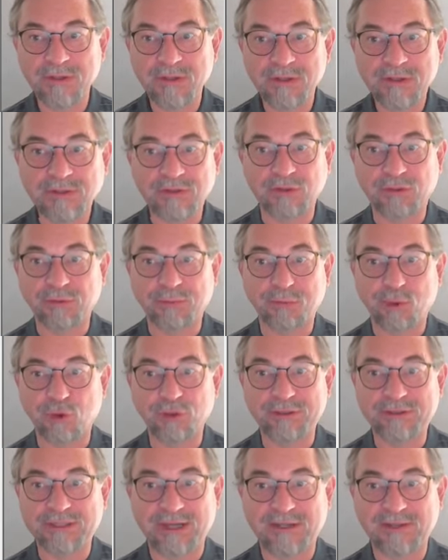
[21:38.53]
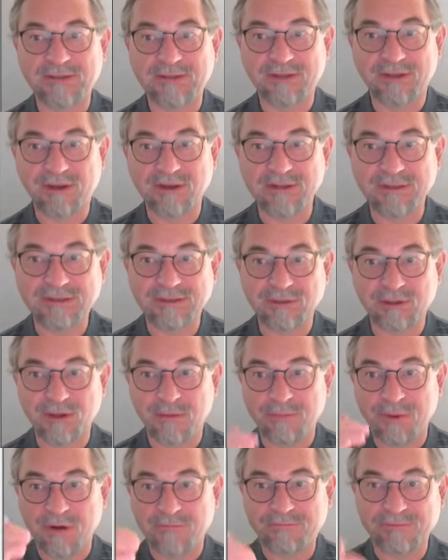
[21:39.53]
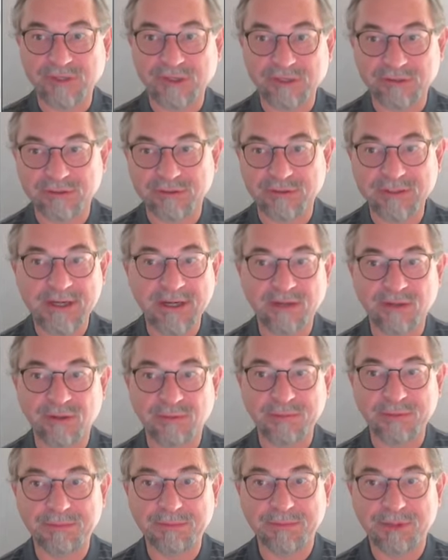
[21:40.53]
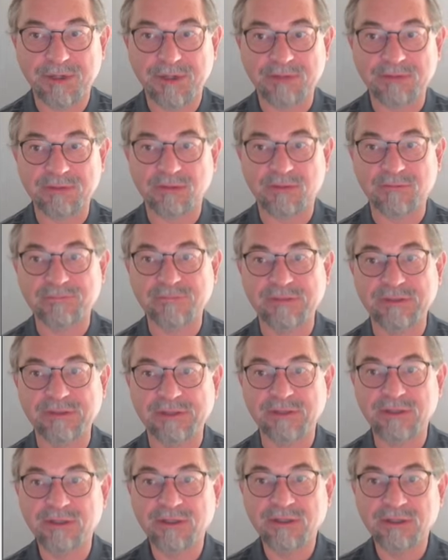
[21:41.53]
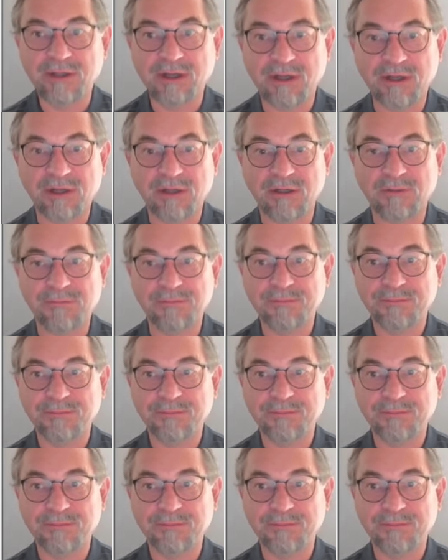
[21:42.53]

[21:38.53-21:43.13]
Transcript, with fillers: So the point that lies above the other cannot be part of the uh,